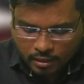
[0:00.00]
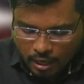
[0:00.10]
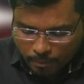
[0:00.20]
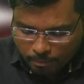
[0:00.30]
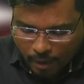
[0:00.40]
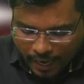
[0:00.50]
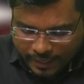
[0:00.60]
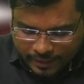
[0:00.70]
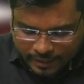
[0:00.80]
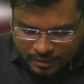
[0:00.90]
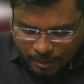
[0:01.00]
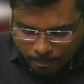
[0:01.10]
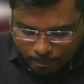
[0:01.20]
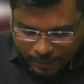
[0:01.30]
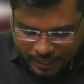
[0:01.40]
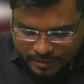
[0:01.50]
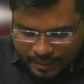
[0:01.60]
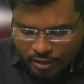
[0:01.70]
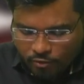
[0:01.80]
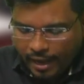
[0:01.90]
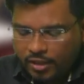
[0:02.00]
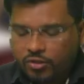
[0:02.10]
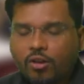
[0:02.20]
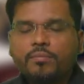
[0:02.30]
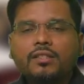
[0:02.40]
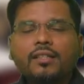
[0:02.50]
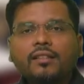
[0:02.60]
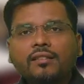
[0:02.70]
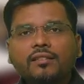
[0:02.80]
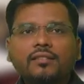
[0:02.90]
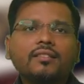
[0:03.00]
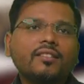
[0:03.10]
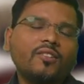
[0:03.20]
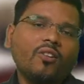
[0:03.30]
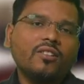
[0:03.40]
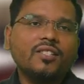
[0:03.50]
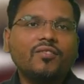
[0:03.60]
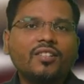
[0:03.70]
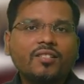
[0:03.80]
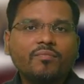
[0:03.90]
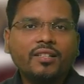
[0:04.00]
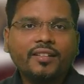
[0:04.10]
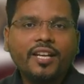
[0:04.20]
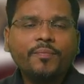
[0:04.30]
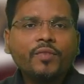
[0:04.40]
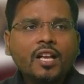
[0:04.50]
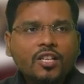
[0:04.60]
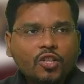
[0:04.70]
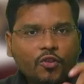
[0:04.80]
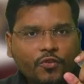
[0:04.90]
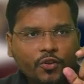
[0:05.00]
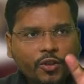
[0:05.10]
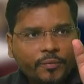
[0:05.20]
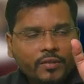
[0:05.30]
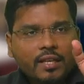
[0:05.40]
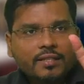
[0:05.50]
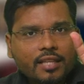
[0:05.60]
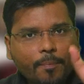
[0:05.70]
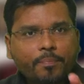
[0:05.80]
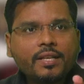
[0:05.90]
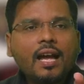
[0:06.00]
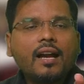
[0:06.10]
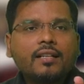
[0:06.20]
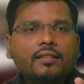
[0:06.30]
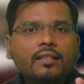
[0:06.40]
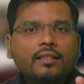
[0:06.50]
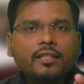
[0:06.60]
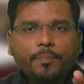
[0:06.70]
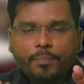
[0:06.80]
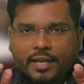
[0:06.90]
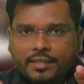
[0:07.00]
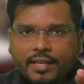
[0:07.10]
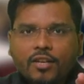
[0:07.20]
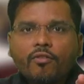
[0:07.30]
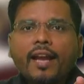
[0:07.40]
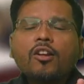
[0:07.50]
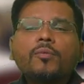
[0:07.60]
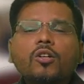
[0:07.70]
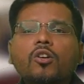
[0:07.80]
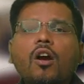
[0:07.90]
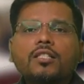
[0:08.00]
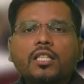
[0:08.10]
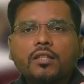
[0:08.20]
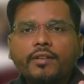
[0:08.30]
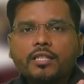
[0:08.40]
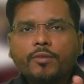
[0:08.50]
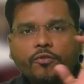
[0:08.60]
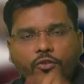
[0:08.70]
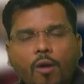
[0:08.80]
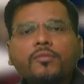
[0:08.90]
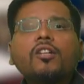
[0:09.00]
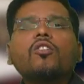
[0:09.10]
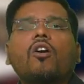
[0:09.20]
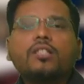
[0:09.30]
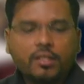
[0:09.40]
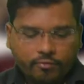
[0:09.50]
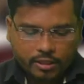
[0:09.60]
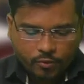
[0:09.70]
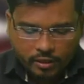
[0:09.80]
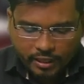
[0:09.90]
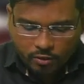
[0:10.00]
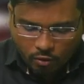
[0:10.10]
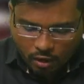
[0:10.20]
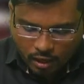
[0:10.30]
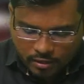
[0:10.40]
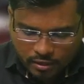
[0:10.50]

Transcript: minus the present value of the gross investment, right? So if you subtract the present value of the gross investment from the gross investment, you will get what?